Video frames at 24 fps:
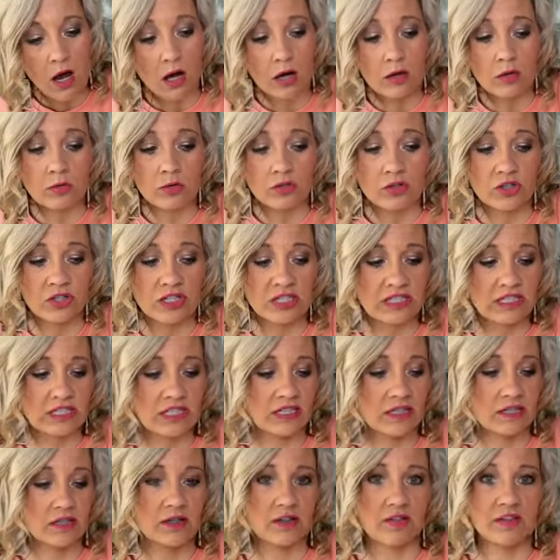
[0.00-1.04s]
Oh, good. It
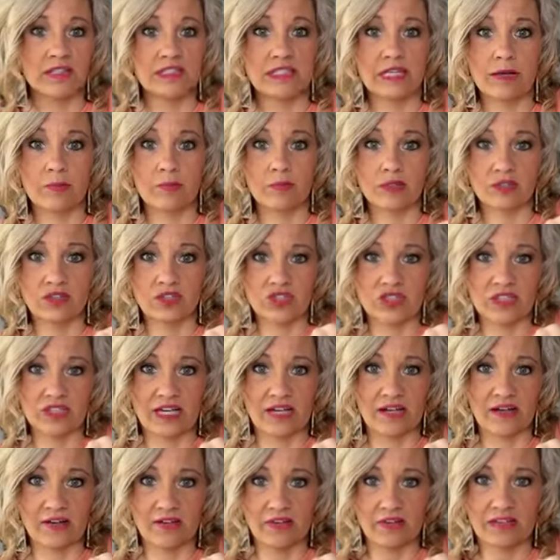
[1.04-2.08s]
didn't get on the table. It just
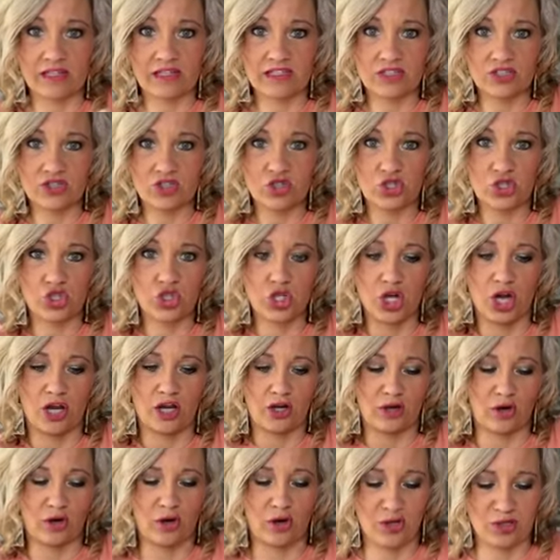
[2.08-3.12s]
got on this. It just
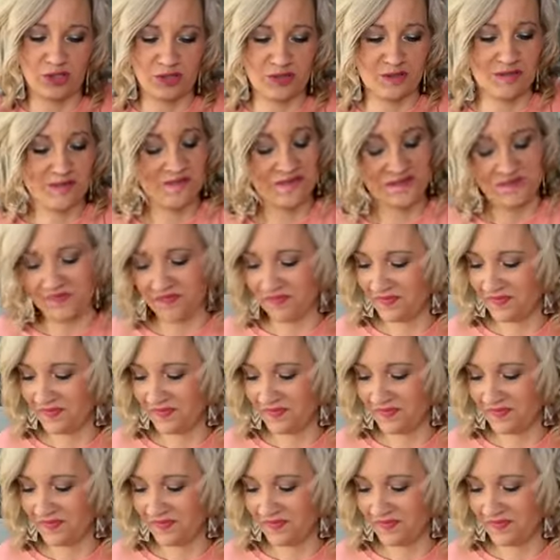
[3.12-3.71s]
shot across.